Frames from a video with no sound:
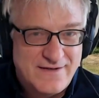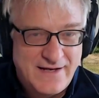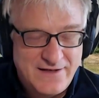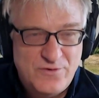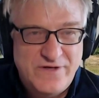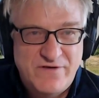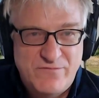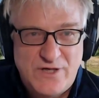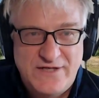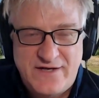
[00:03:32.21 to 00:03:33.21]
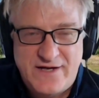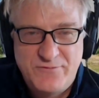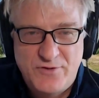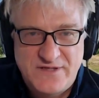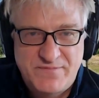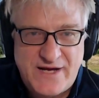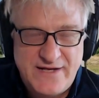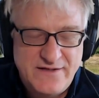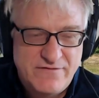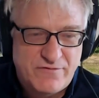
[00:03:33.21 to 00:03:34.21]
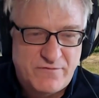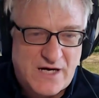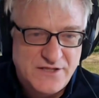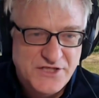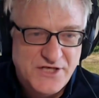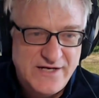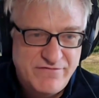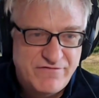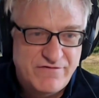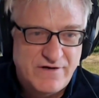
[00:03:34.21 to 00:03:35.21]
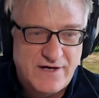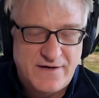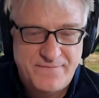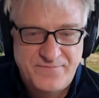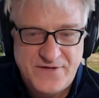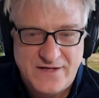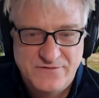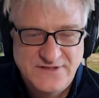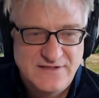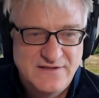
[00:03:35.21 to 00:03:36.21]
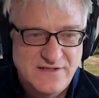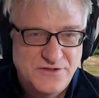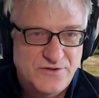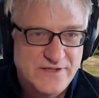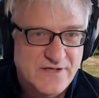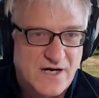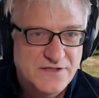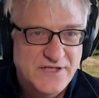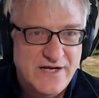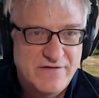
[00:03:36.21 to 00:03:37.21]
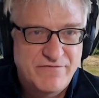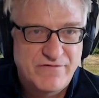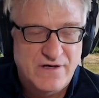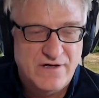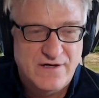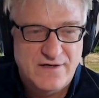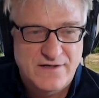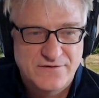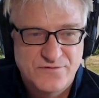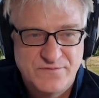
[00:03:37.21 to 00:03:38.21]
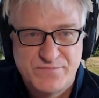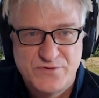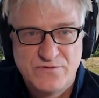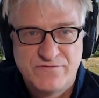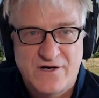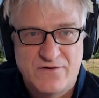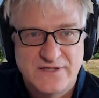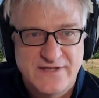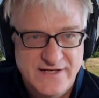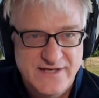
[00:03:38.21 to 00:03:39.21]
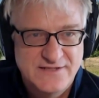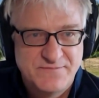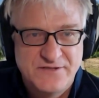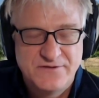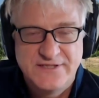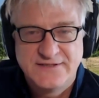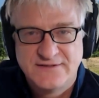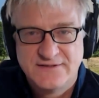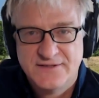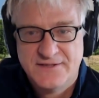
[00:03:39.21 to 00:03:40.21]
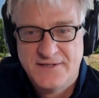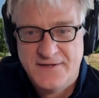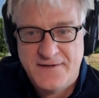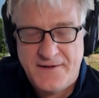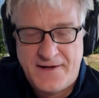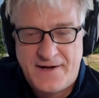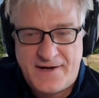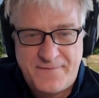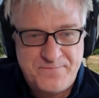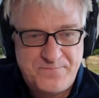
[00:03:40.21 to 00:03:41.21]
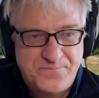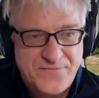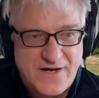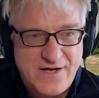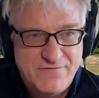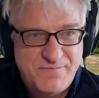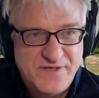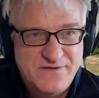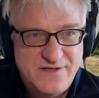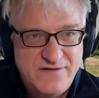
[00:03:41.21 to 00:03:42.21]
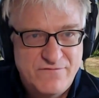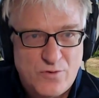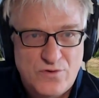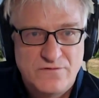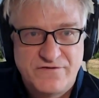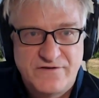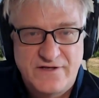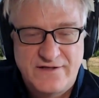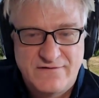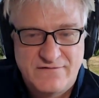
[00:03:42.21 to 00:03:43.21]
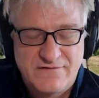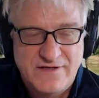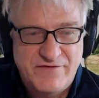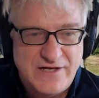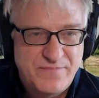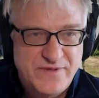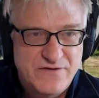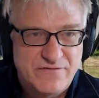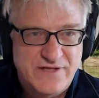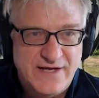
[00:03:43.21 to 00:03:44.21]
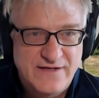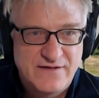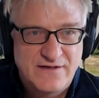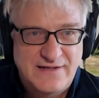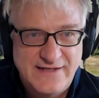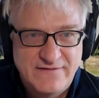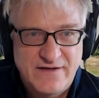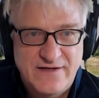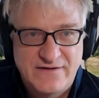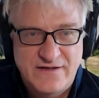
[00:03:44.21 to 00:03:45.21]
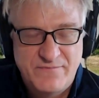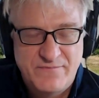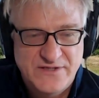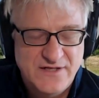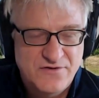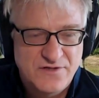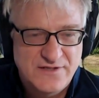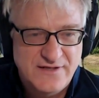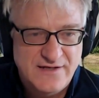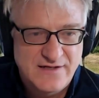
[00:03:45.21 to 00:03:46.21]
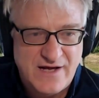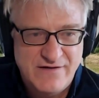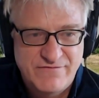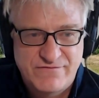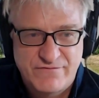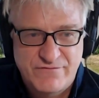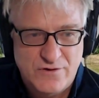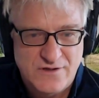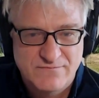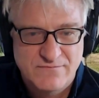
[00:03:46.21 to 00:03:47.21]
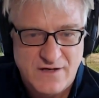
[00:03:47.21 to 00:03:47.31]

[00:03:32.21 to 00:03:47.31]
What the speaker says: Hello, everyone. I'm Norbert Breining from arXiv. I recently joined arXiv to improve our tech experience. I have been involved in developing of tech, LaTeX, and in particular tech live for